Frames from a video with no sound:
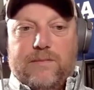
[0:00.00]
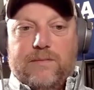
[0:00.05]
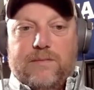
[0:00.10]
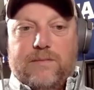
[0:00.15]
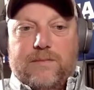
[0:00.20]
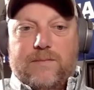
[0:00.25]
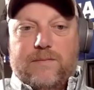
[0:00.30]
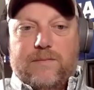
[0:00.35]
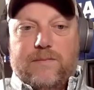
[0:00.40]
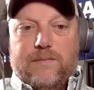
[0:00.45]

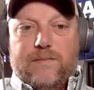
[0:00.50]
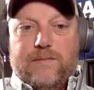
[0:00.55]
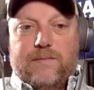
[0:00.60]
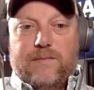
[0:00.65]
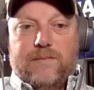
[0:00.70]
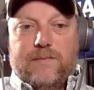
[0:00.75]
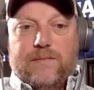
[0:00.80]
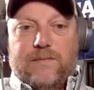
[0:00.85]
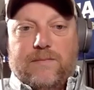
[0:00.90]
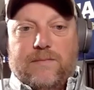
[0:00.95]

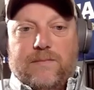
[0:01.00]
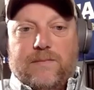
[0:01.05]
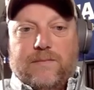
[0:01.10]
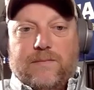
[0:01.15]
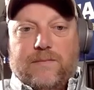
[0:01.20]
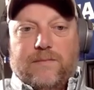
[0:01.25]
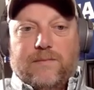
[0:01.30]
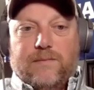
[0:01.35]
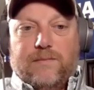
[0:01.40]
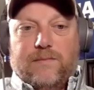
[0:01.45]

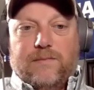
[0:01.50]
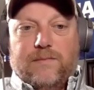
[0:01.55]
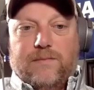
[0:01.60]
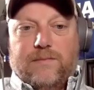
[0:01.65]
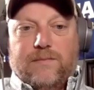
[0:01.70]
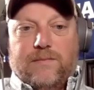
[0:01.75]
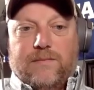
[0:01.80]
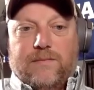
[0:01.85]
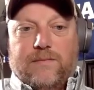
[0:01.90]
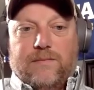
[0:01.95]

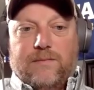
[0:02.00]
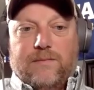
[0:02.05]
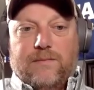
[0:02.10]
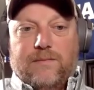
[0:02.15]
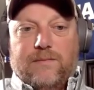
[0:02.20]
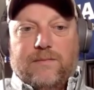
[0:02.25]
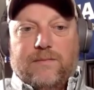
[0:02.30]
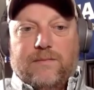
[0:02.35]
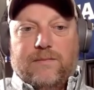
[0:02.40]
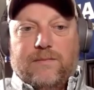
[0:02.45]

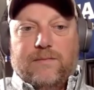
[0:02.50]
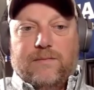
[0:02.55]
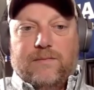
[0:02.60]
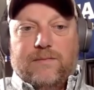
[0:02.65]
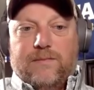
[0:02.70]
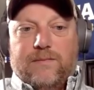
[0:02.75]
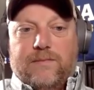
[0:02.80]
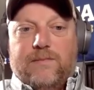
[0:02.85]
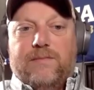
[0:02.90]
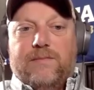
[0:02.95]

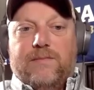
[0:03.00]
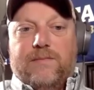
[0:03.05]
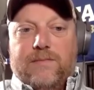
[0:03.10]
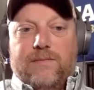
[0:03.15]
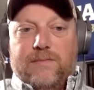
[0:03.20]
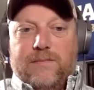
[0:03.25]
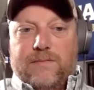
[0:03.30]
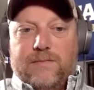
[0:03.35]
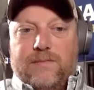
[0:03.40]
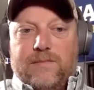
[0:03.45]

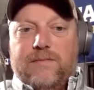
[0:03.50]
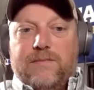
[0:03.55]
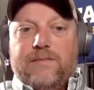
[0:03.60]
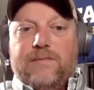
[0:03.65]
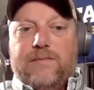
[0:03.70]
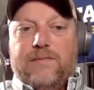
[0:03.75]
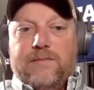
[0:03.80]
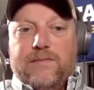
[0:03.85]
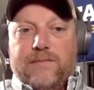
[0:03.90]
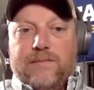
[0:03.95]

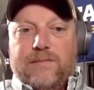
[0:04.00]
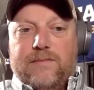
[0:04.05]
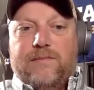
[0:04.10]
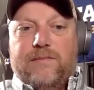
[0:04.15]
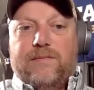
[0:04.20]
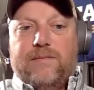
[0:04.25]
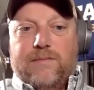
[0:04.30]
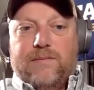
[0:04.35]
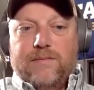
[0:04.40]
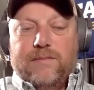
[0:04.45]

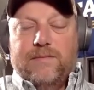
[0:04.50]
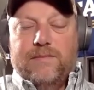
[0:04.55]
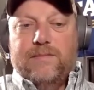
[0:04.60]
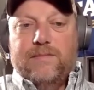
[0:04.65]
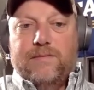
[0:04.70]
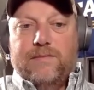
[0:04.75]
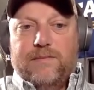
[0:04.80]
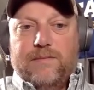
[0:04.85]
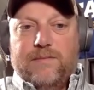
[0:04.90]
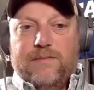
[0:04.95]

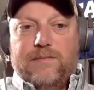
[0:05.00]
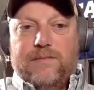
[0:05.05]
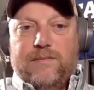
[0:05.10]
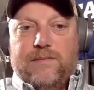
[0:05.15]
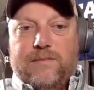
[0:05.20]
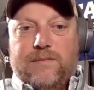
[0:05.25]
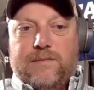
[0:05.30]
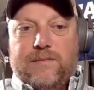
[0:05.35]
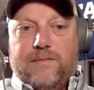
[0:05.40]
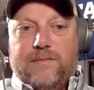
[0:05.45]

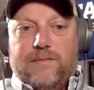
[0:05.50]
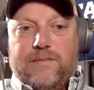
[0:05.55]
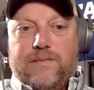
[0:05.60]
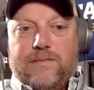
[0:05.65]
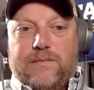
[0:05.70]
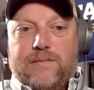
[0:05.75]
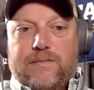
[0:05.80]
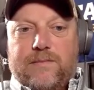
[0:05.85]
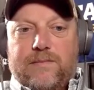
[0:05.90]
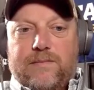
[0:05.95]

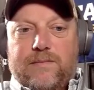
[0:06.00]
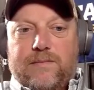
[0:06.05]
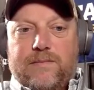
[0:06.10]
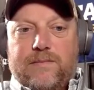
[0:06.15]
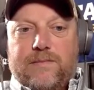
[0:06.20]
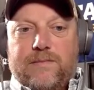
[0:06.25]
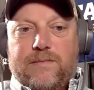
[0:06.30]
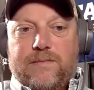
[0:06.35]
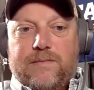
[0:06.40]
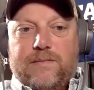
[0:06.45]

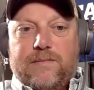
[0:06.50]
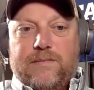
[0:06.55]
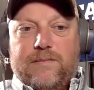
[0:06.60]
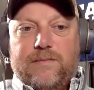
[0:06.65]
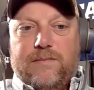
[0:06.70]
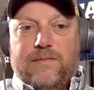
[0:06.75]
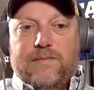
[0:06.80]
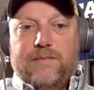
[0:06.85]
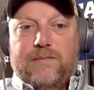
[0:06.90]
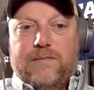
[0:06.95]

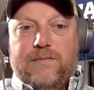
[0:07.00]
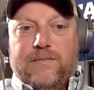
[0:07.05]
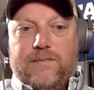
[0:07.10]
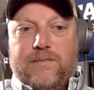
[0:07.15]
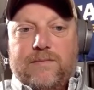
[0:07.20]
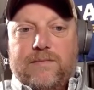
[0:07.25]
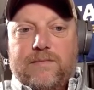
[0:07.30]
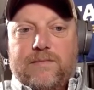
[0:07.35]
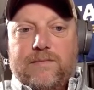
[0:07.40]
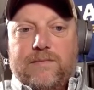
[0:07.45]

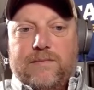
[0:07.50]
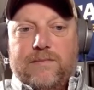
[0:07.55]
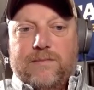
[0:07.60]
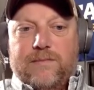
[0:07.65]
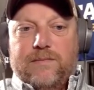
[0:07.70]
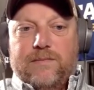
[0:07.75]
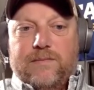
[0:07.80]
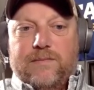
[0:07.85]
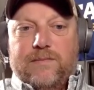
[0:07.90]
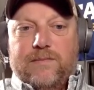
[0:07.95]
(not speaking)